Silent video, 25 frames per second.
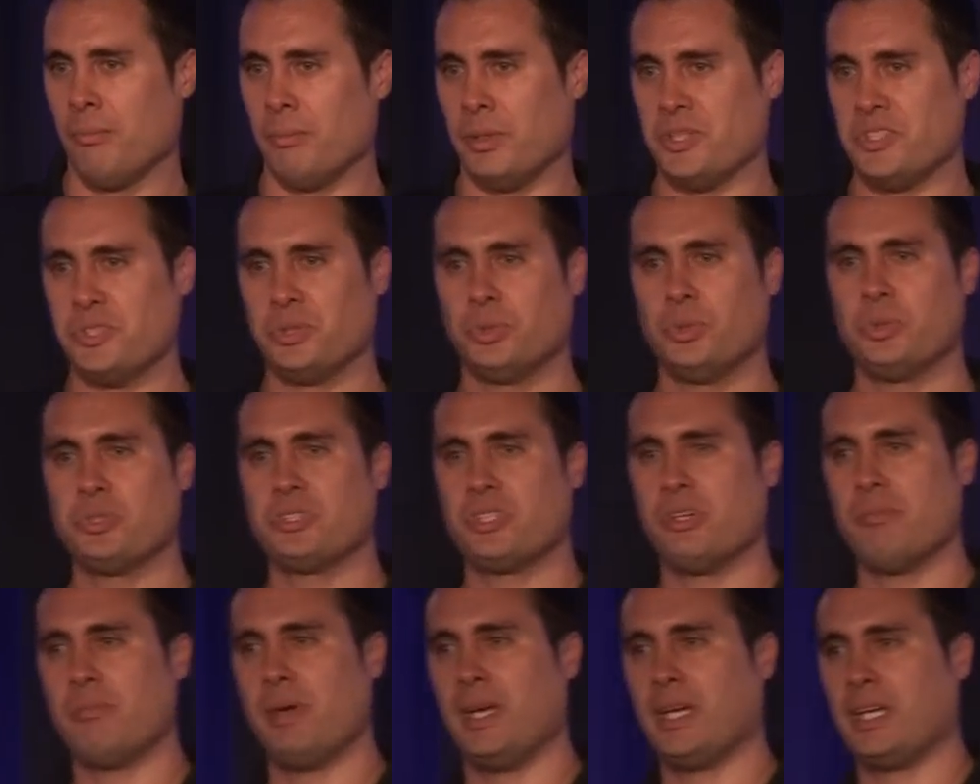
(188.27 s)
but you're
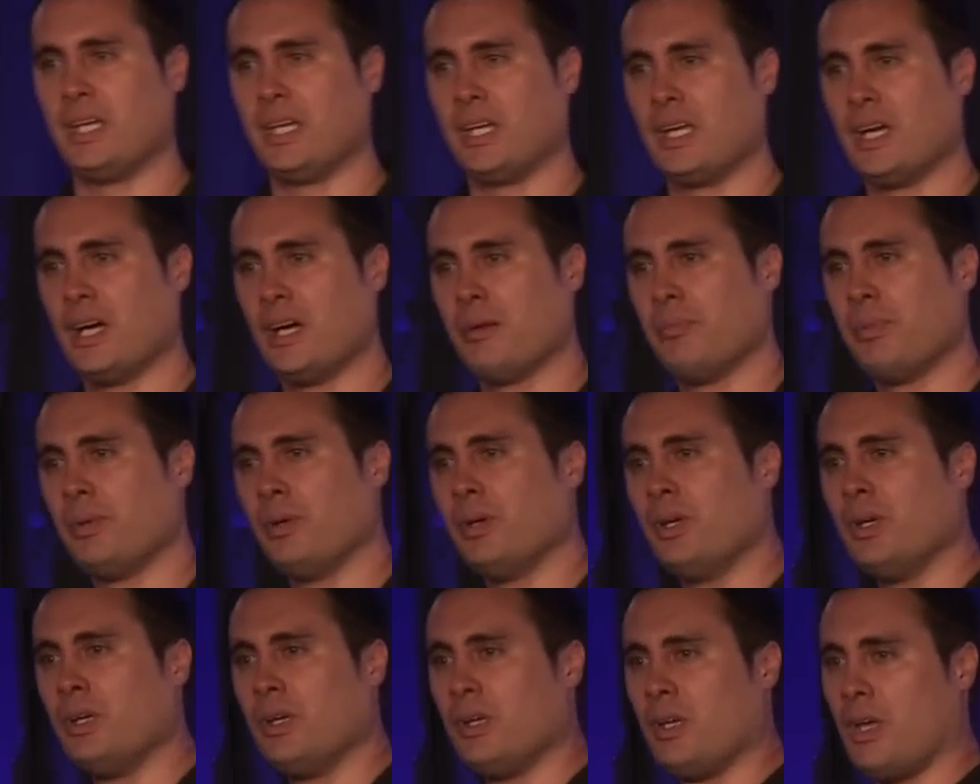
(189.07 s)
also backing
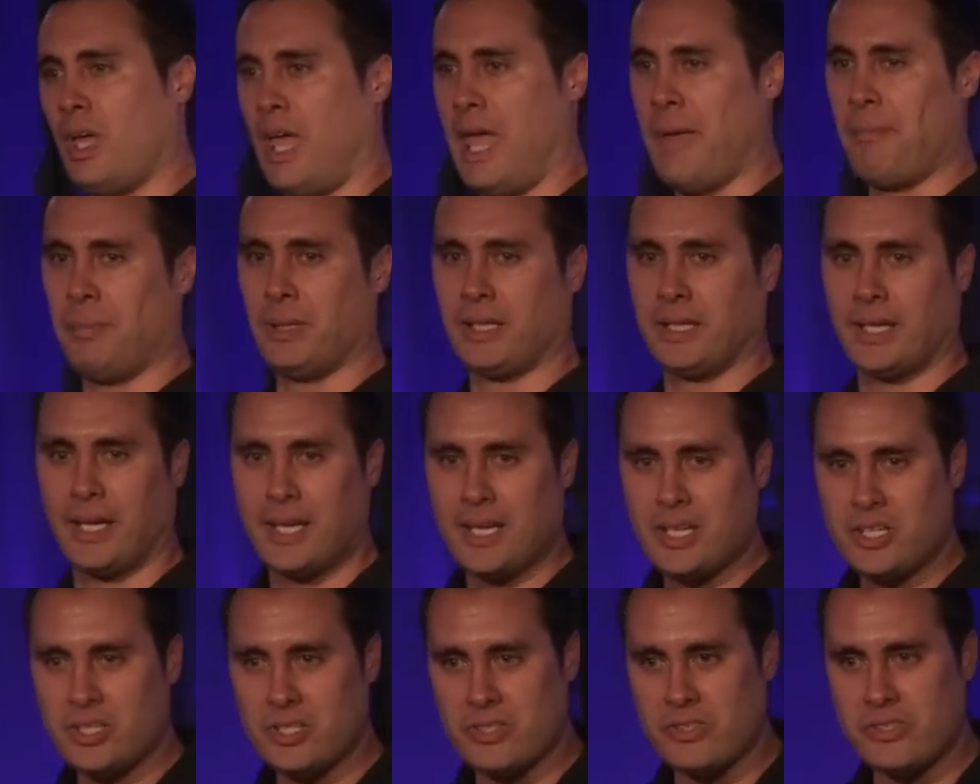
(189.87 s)
up
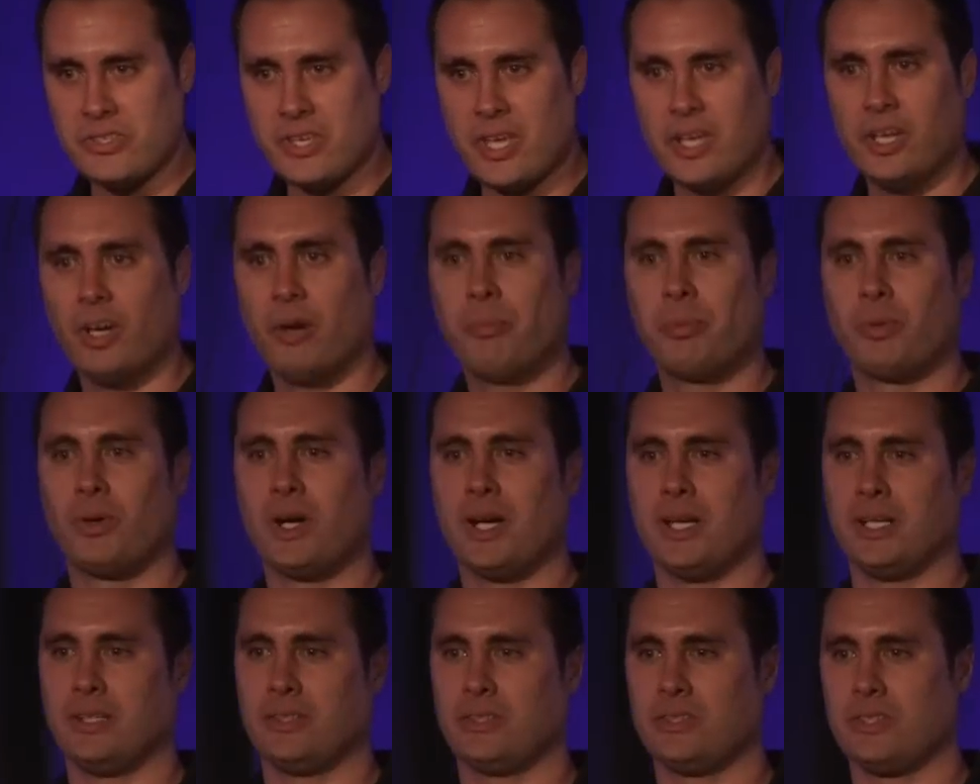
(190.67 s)
applications and
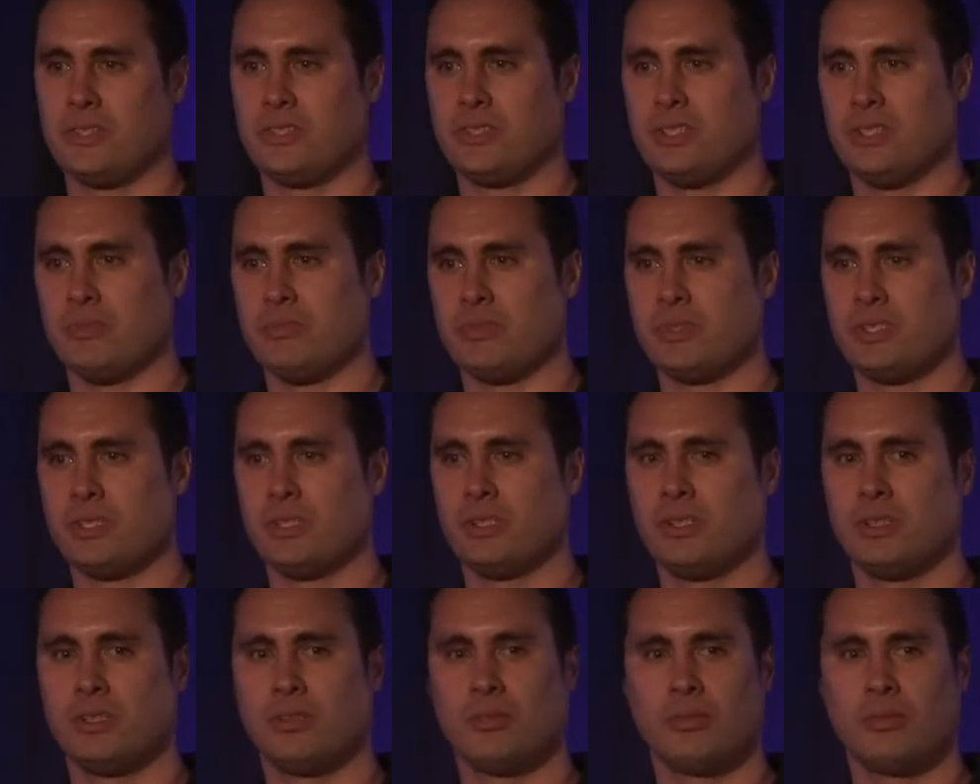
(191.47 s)
operating systems,